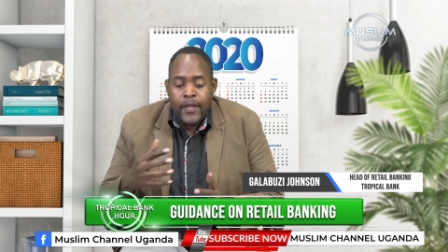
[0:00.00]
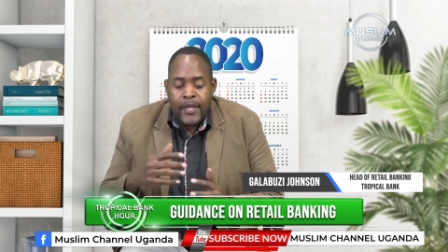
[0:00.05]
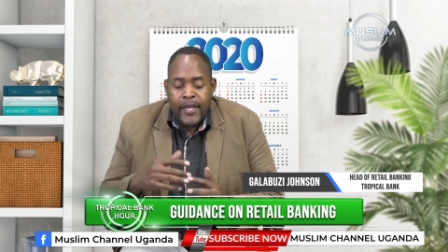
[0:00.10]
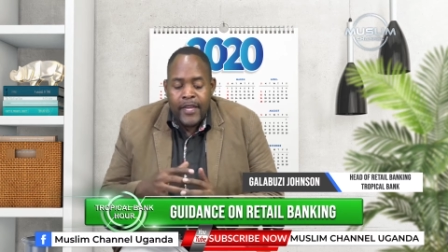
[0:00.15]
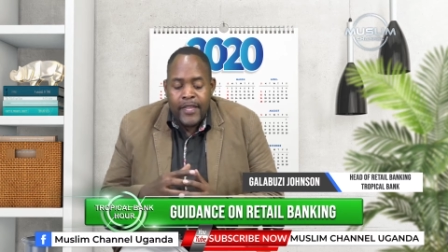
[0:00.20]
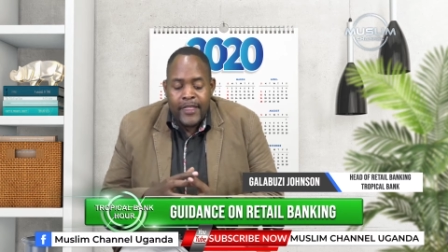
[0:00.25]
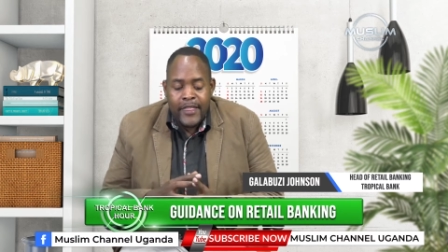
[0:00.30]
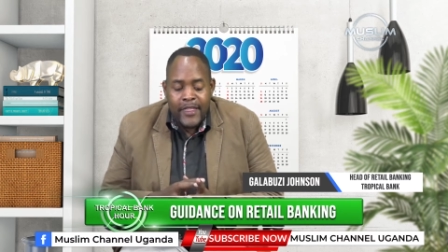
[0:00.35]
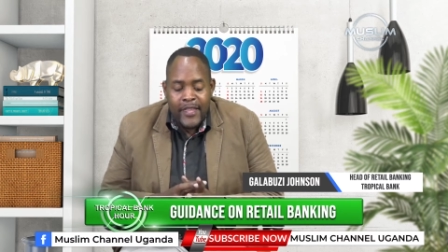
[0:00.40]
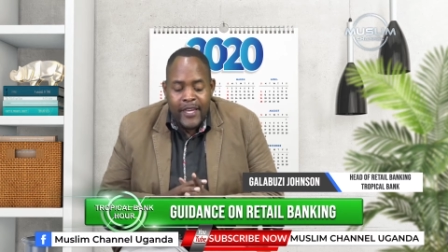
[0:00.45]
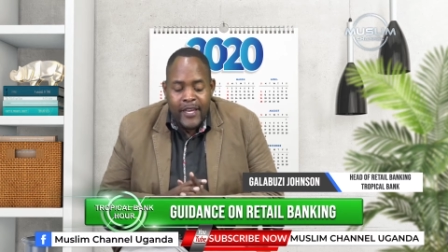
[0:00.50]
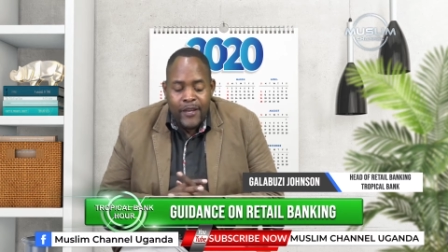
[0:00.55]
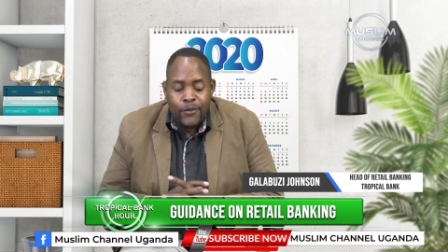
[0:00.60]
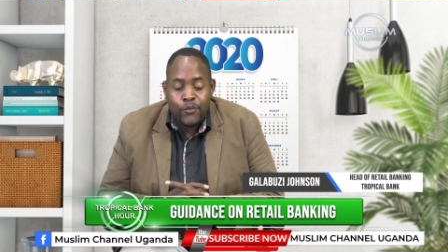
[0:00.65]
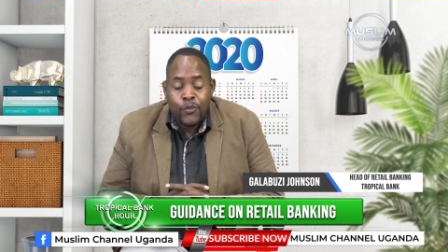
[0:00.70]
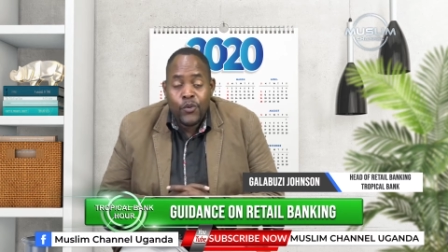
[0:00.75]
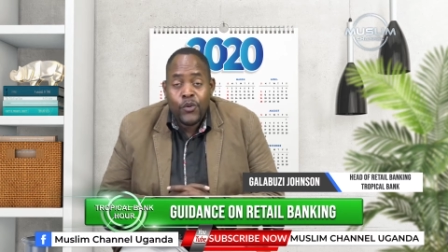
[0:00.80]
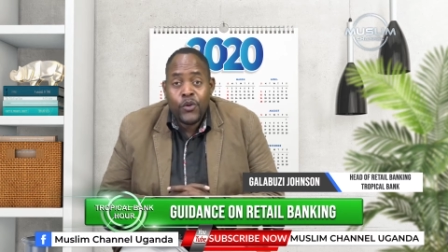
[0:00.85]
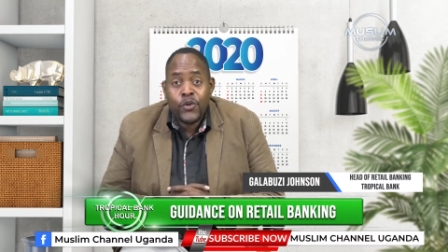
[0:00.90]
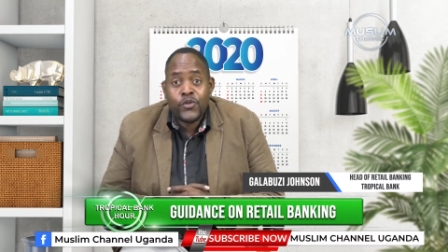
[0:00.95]
And
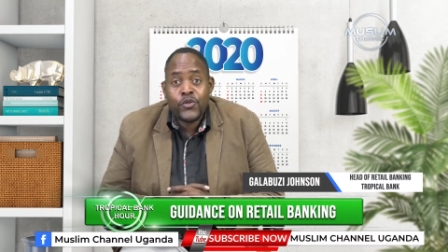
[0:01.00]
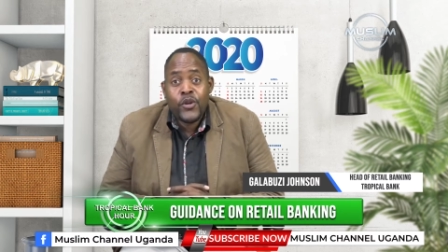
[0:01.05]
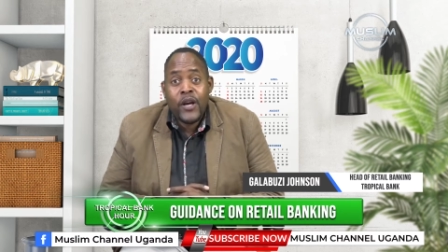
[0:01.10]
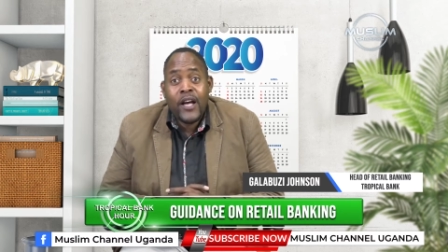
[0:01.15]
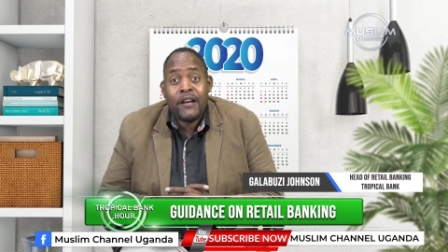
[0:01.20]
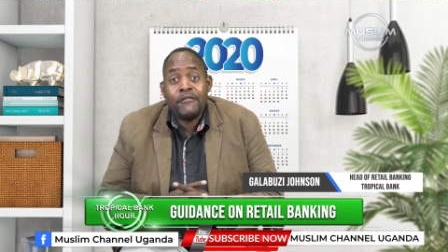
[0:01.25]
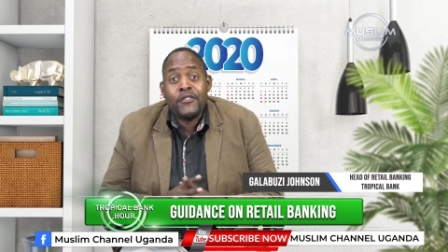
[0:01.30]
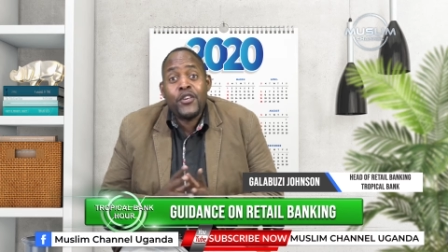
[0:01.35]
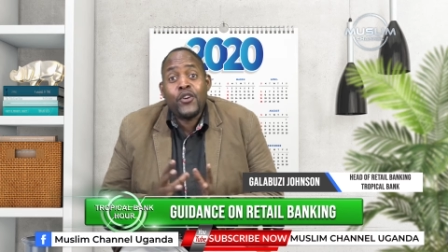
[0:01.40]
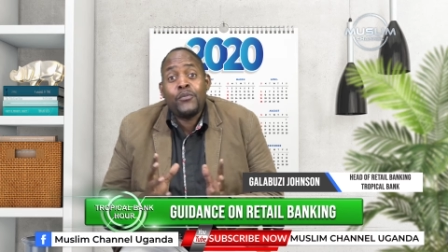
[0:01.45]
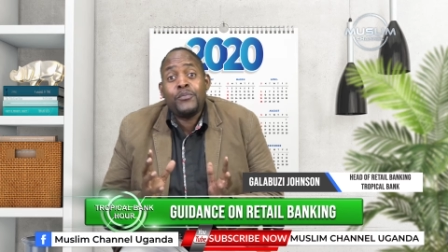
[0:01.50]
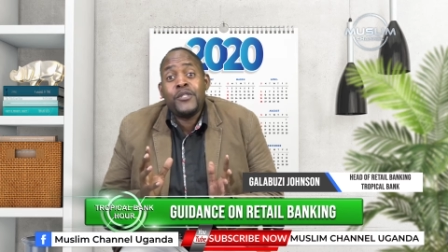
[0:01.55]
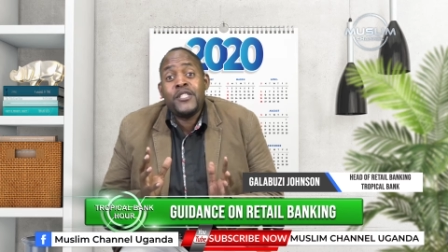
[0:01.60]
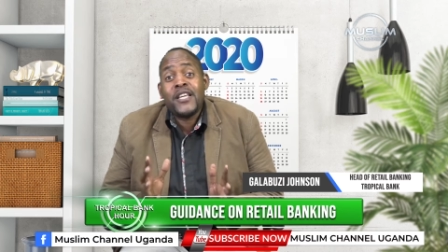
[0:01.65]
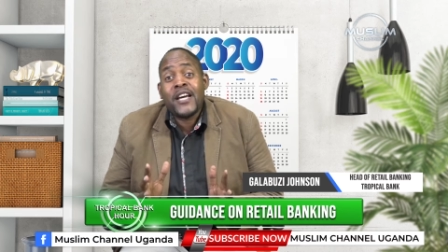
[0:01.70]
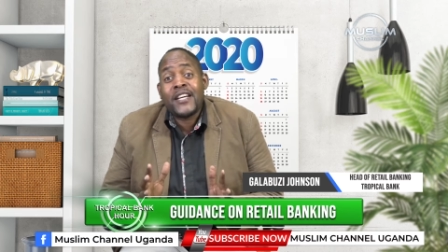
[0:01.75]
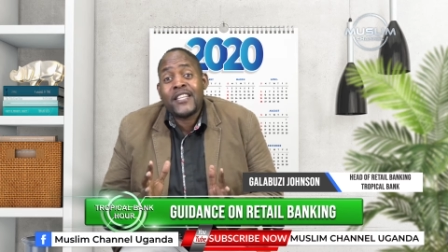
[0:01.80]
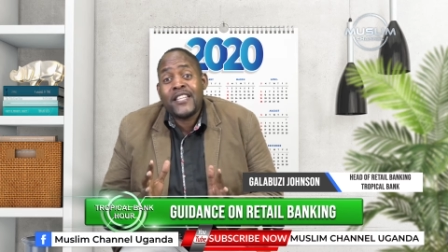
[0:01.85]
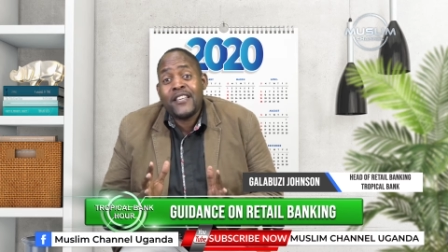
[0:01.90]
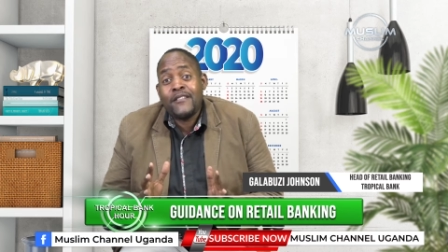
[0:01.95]
then we'll also have the
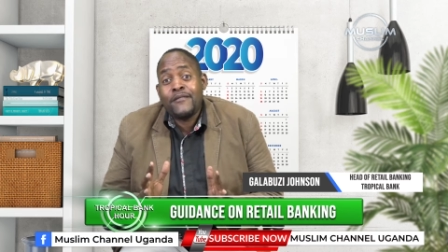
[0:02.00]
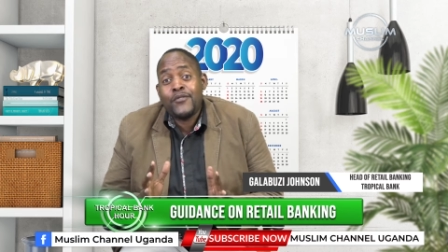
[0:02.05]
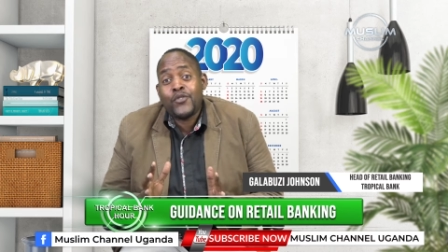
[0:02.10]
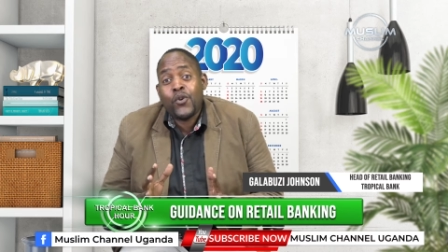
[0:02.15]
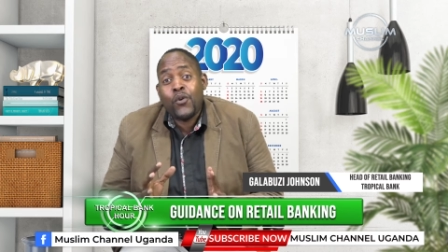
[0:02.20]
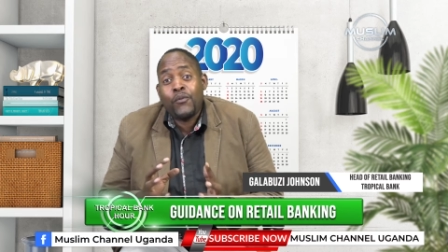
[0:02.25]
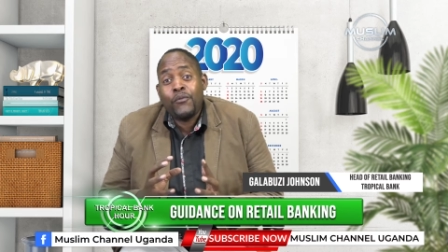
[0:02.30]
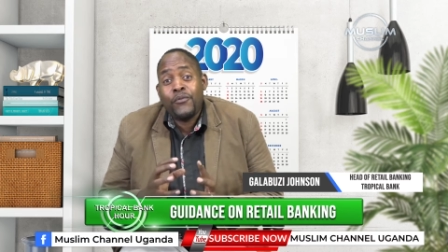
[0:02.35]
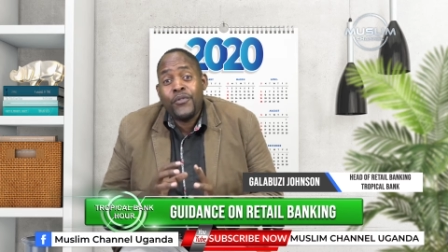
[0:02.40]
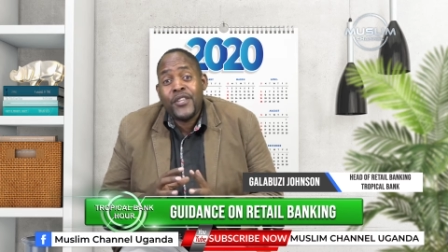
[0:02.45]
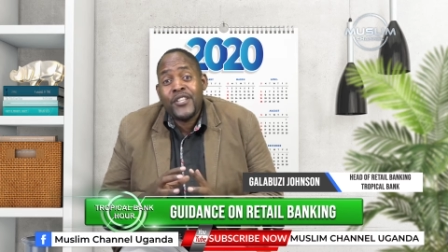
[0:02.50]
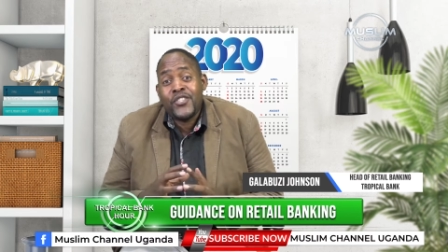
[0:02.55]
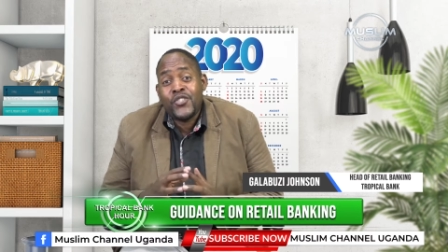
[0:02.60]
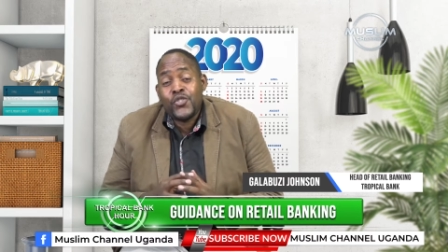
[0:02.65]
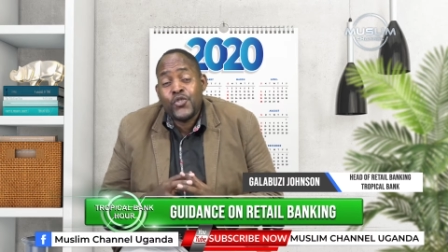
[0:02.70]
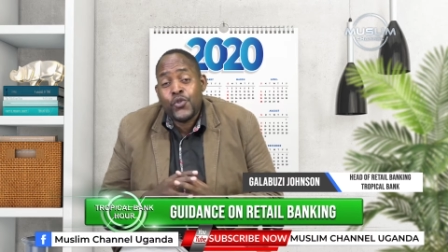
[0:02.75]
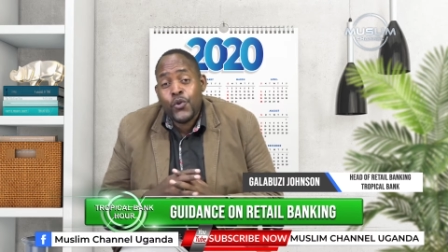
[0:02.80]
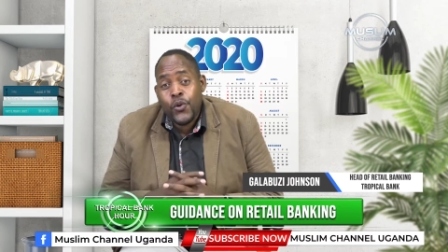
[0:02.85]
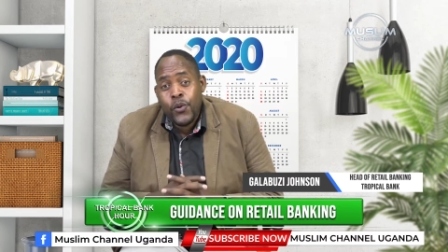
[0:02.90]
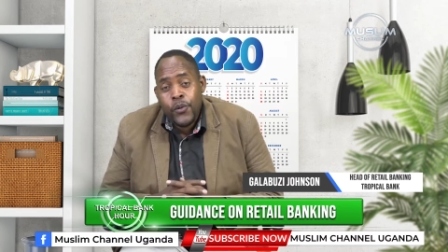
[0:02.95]
objectives of this
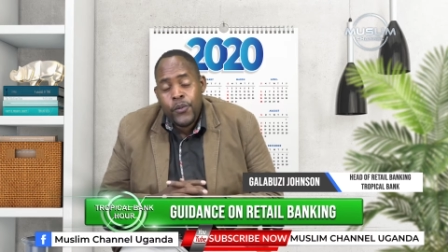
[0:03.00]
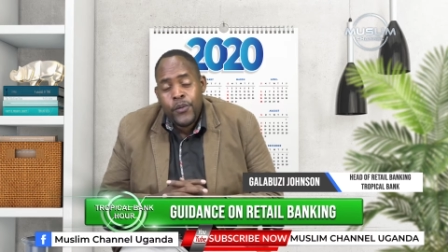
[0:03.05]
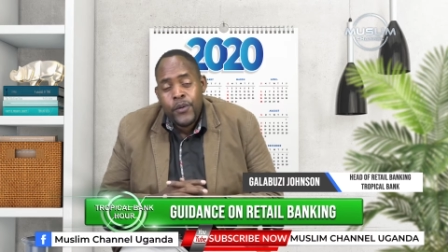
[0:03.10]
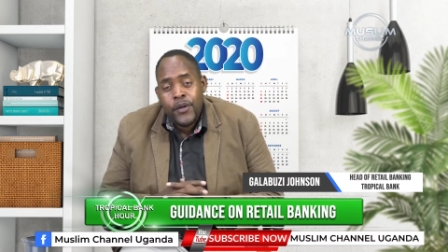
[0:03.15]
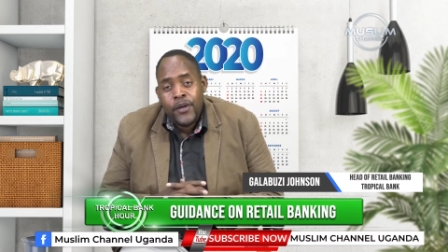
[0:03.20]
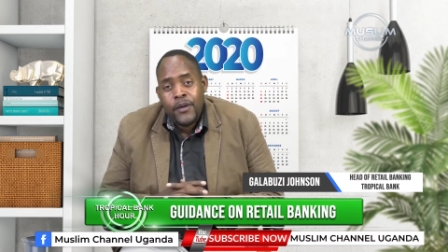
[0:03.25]
show,